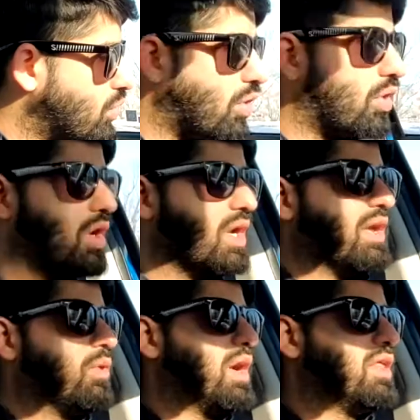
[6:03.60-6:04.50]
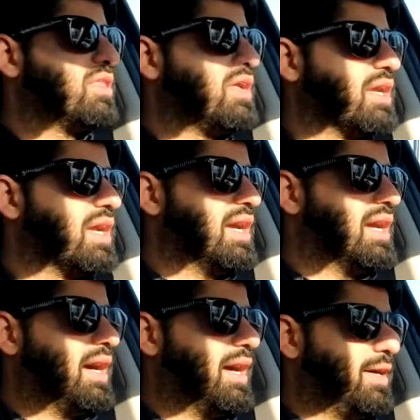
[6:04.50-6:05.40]
or anything.
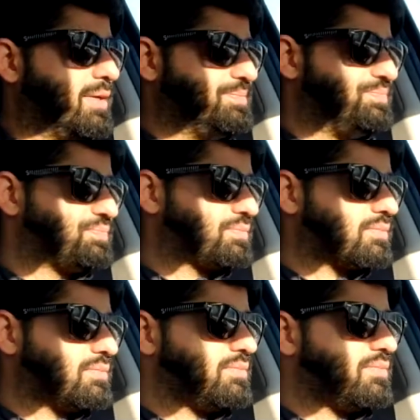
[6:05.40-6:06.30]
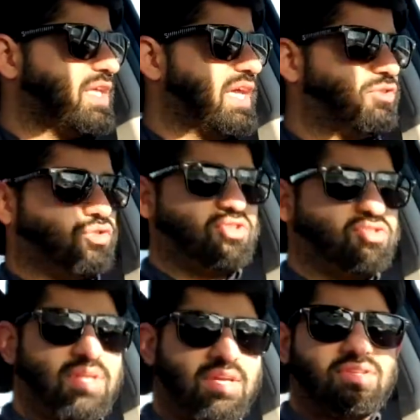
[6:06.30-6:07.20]
Yeah, so
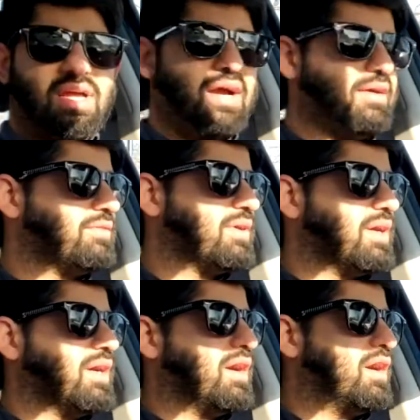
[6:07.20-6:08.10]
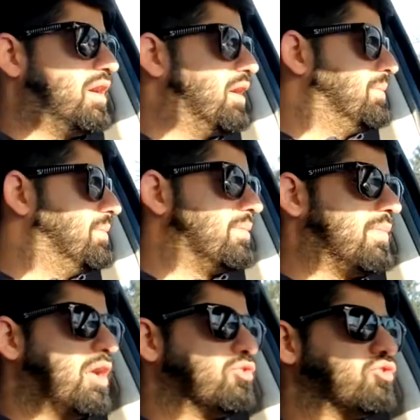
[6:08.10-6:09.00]
just nice to have.
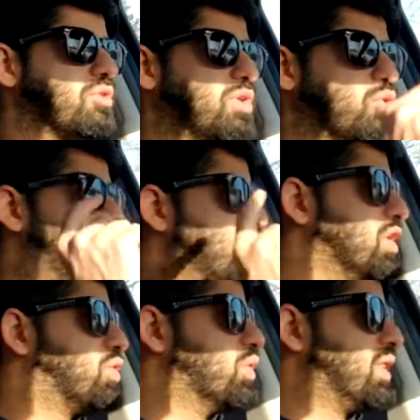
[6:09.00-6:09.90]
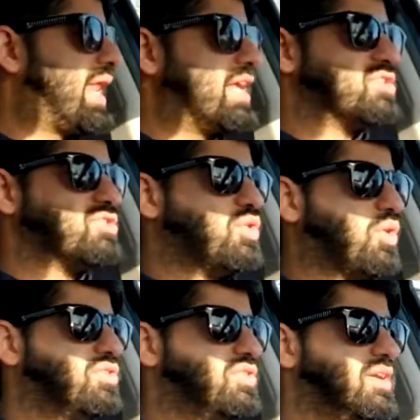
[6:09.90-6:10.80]
Also, something really cool that I just
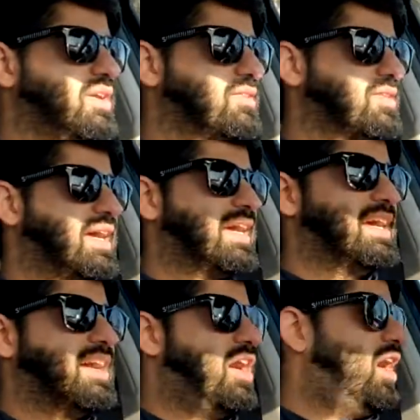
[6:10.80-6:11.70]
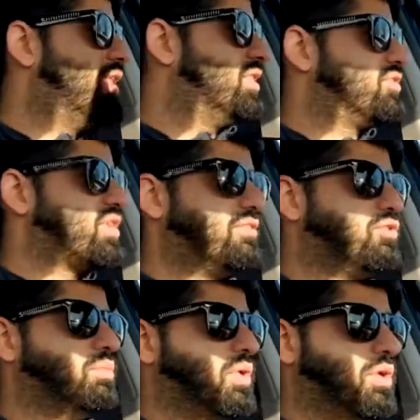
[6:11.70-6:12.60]
noticed here is that on the side
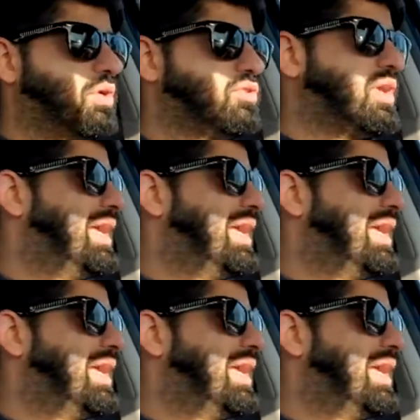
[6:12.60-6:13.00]
view mirrors,